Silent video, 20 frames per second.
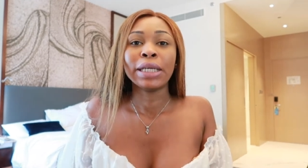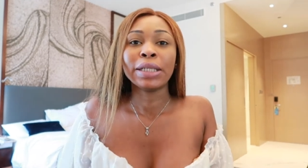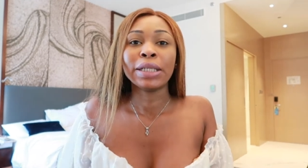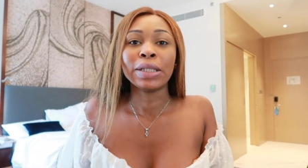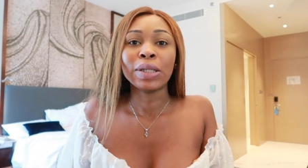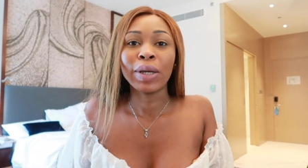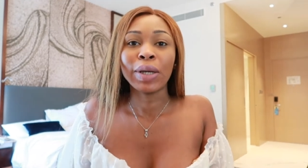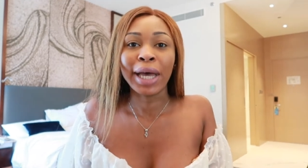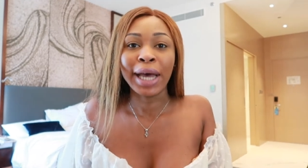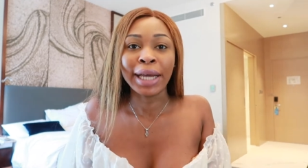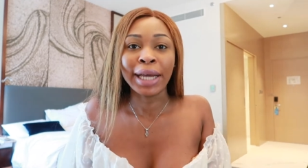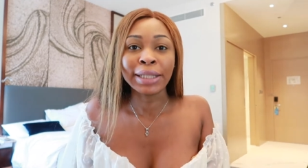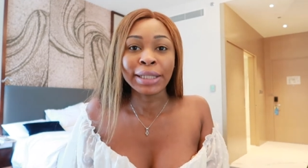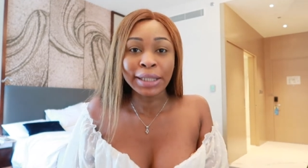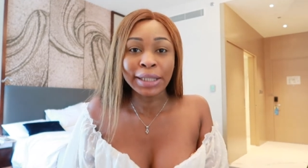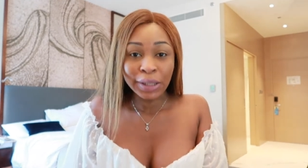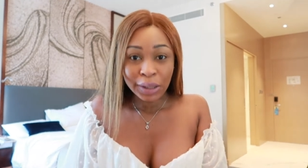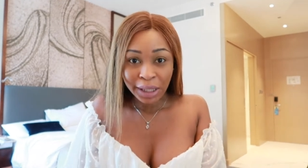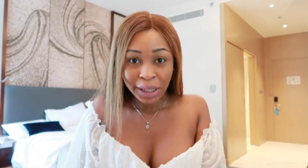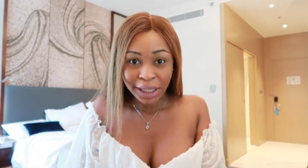So guys,
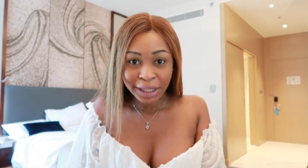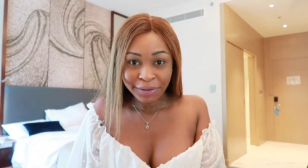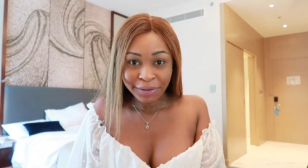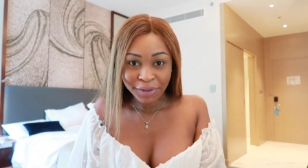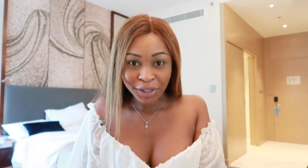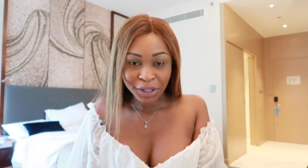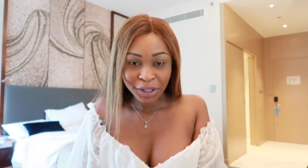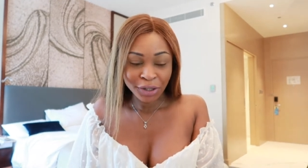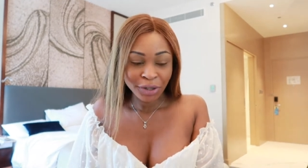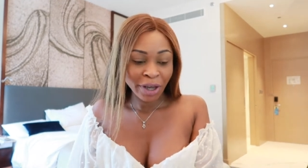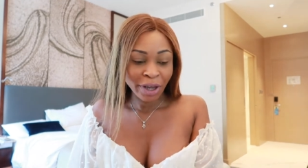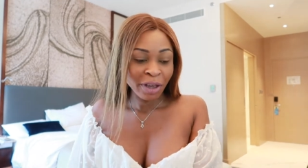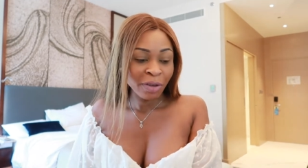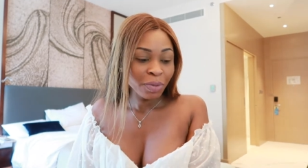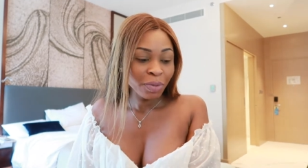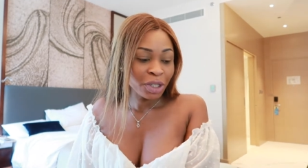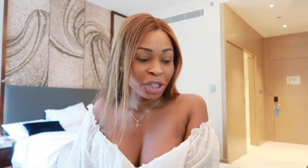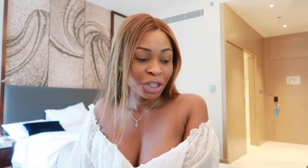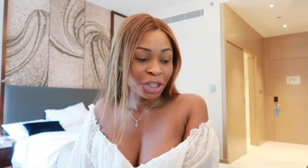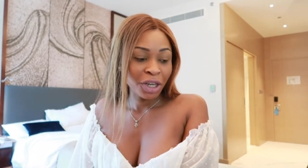in today's video,
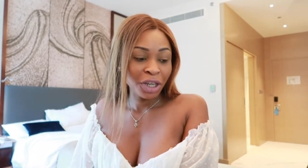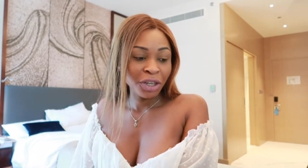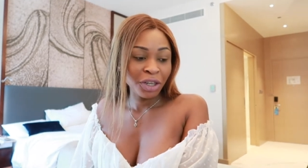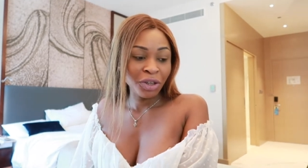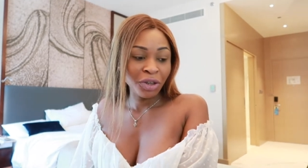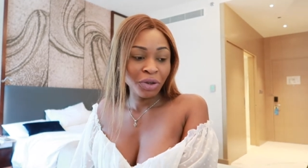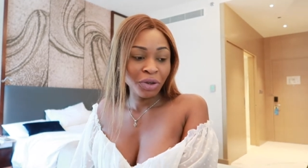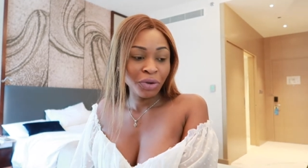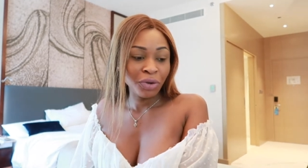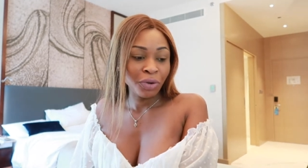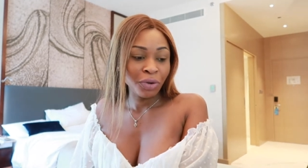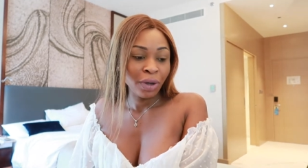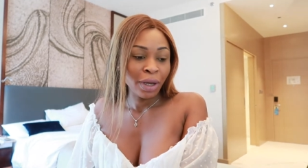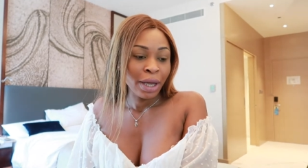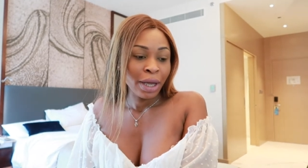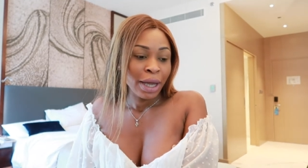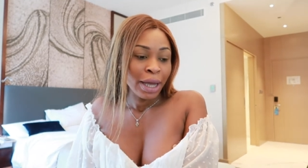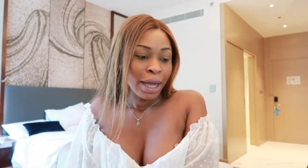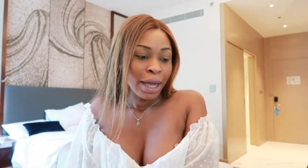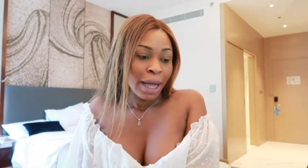I'll be showing you
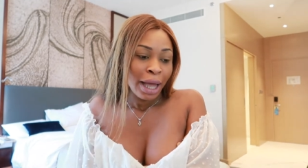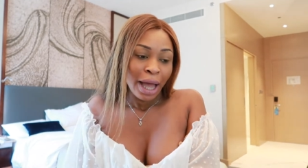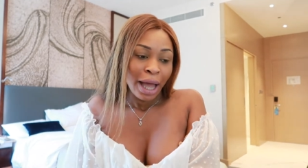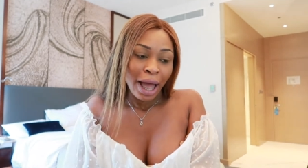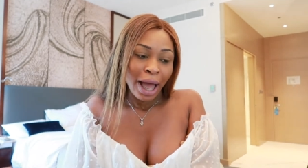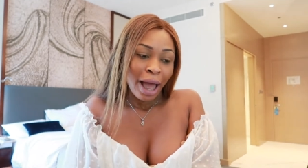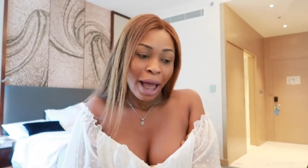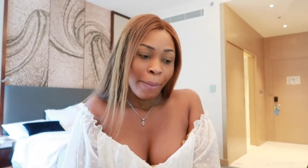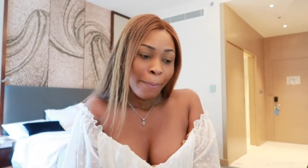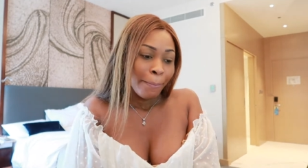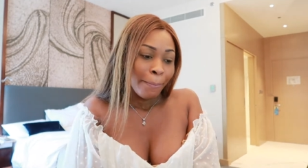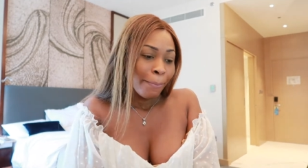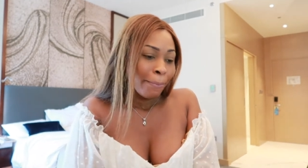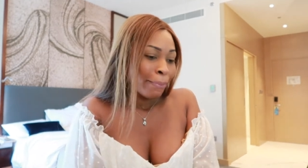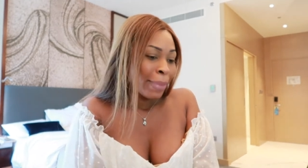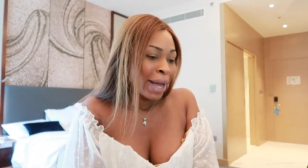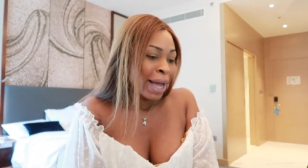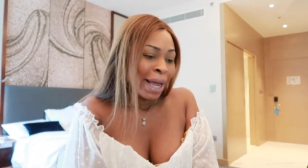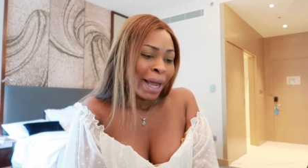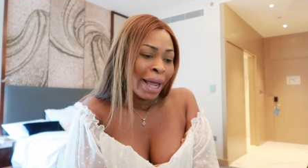
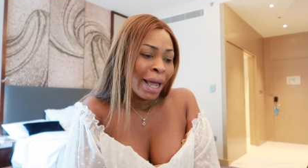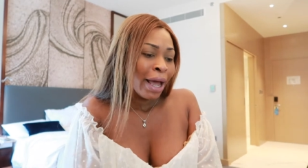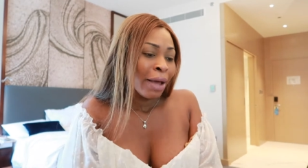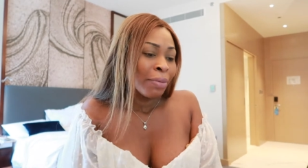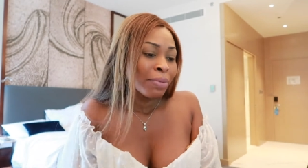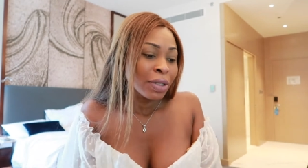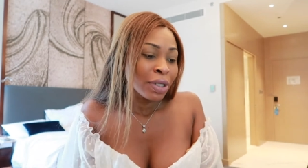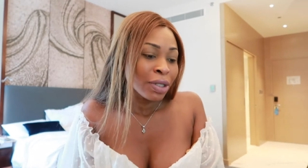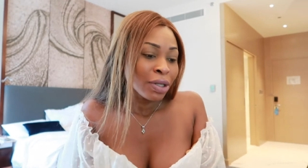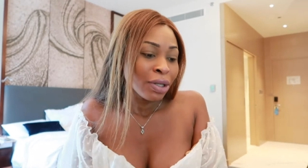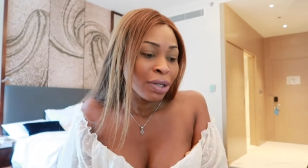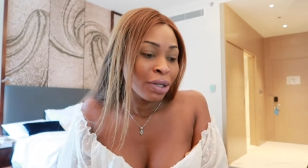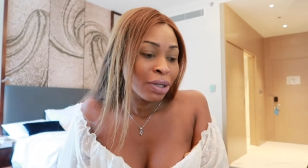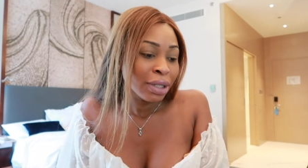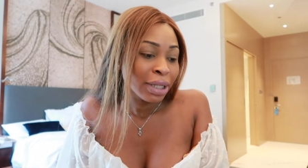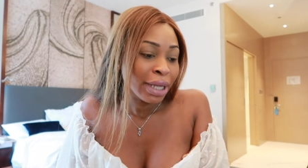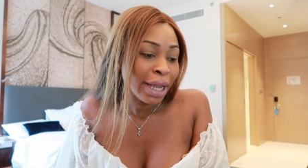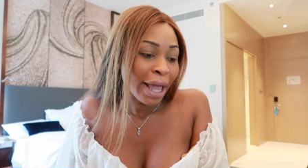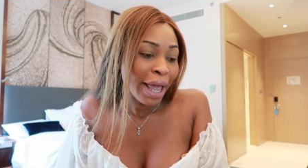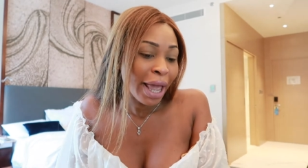my
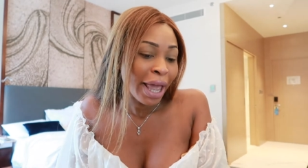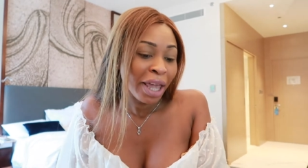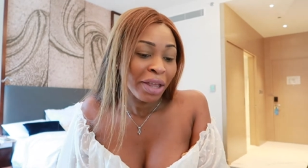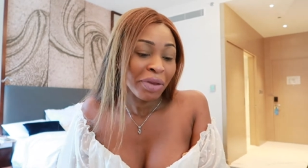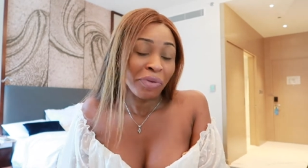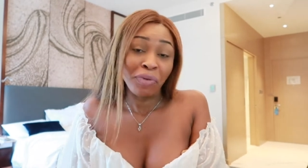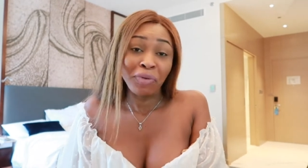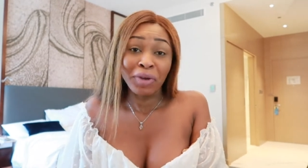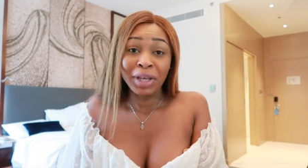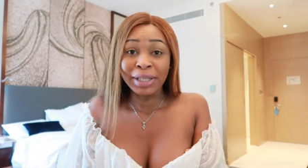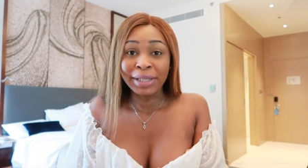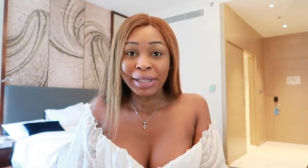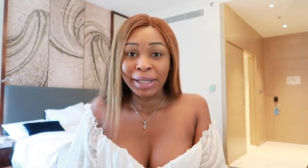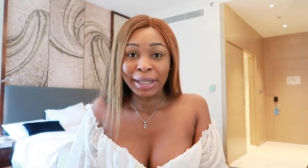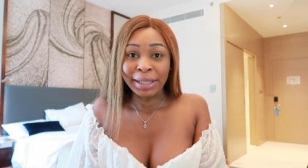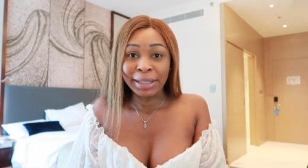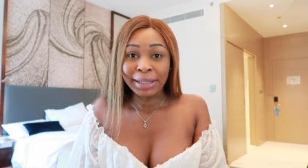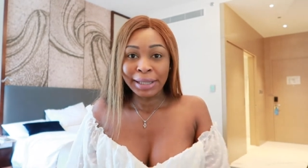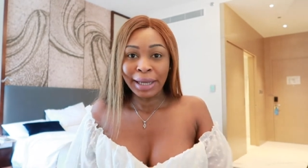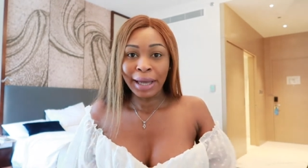absolute eight
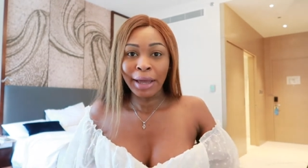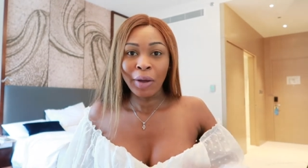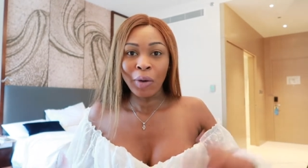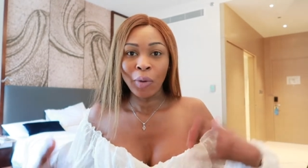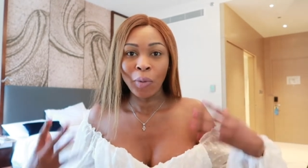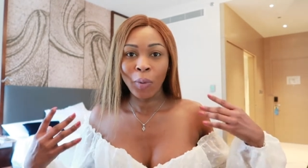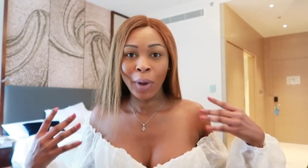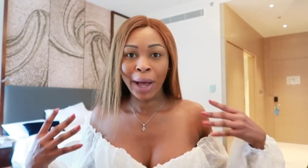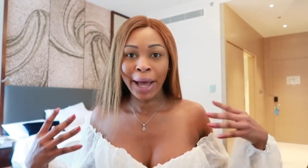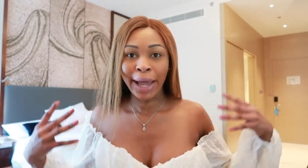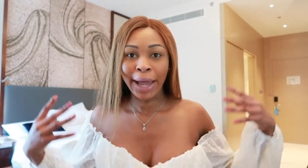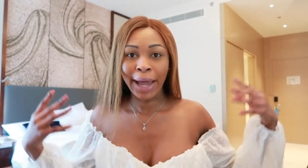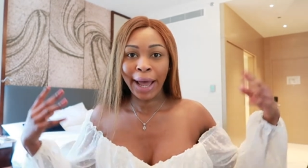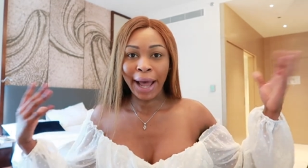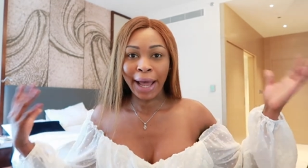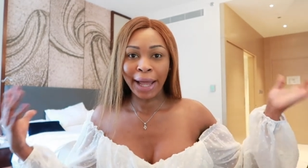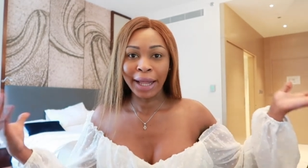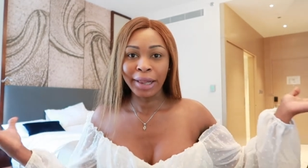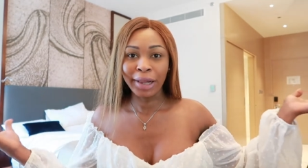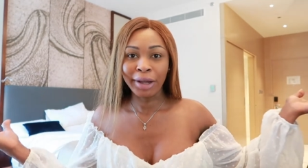reasons why
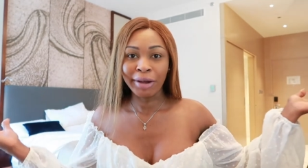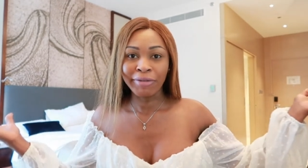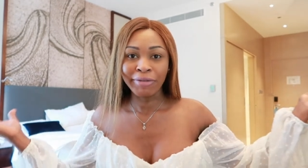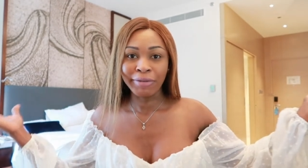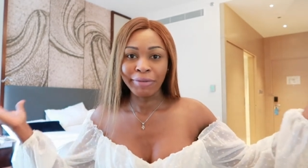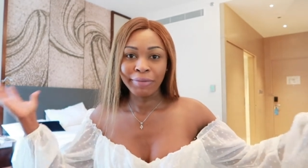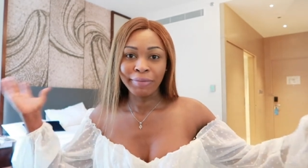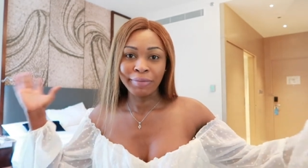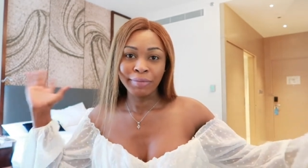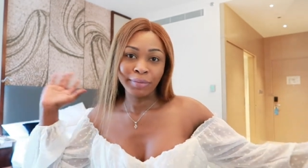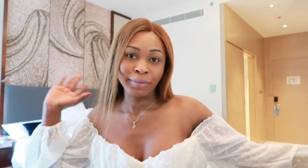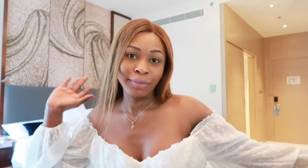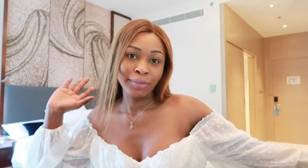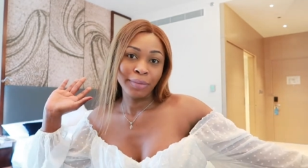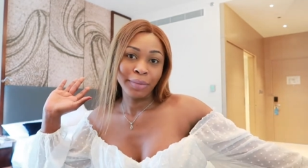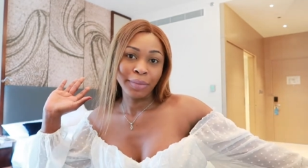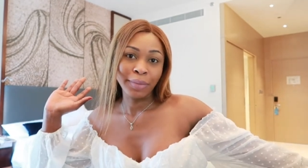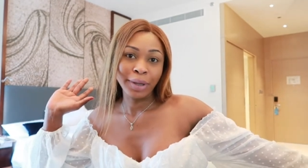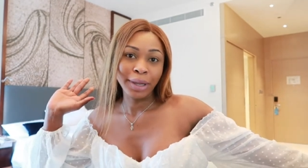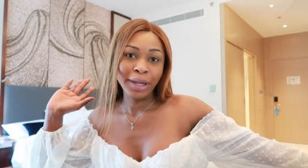I love
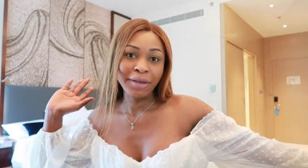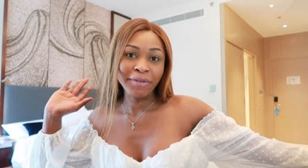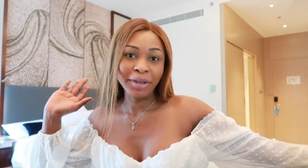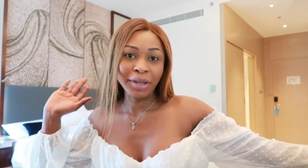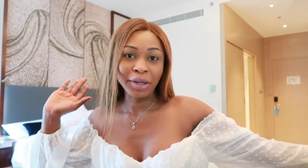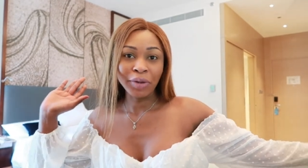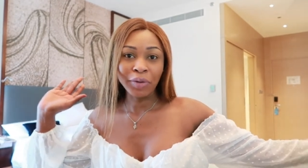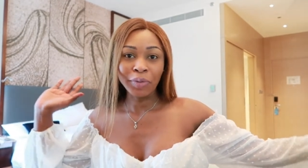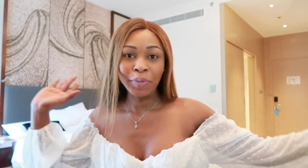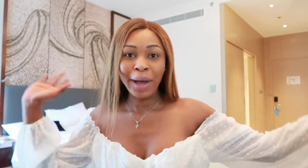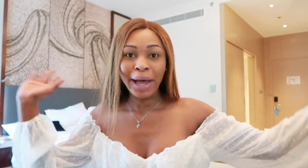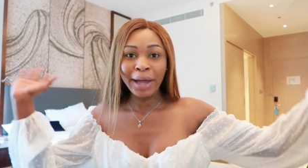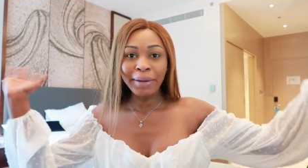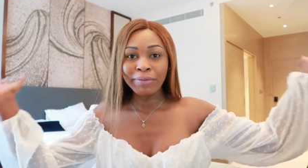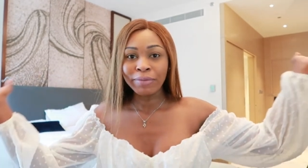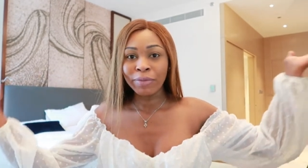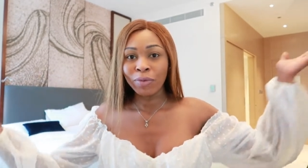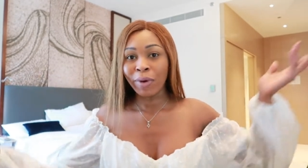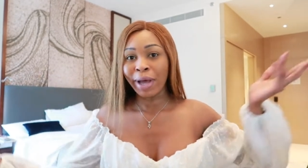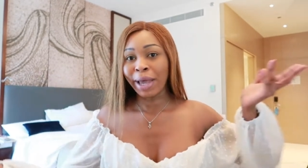living in Dubai,
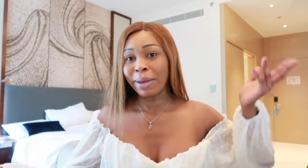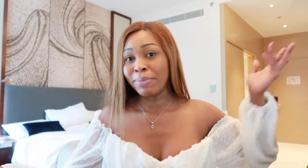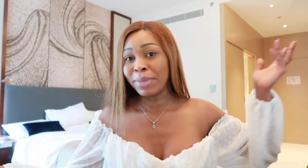why I